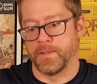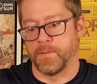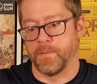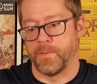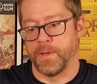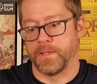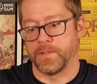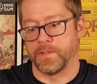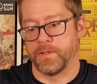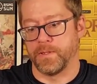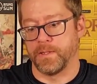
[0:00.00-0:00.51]

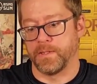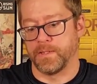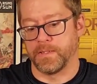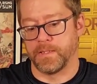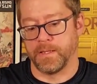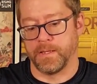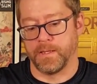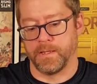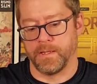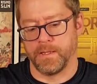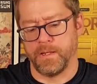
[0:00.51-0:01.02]
puzzle, and
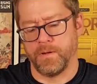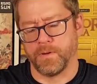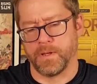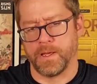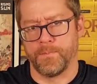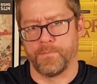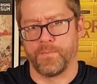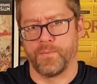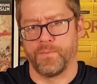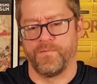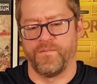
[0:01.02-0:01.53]
it's
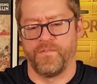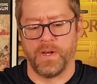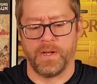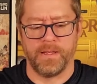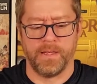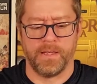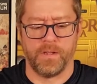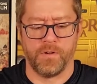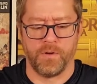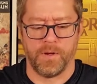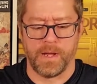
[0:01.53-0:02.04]

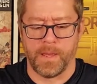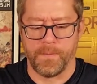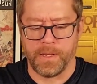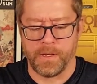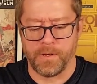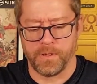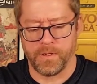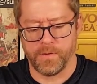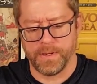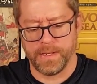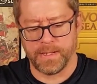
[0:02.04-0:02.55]
fairly
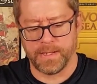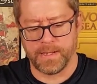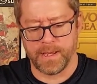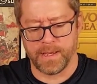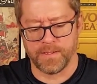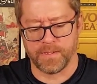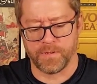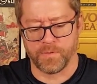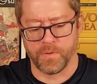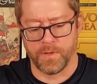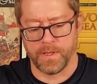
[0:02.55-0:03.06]
you're doing
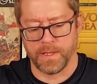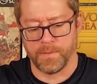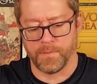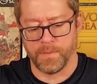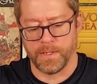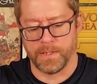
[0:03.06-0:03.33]
dice rolling,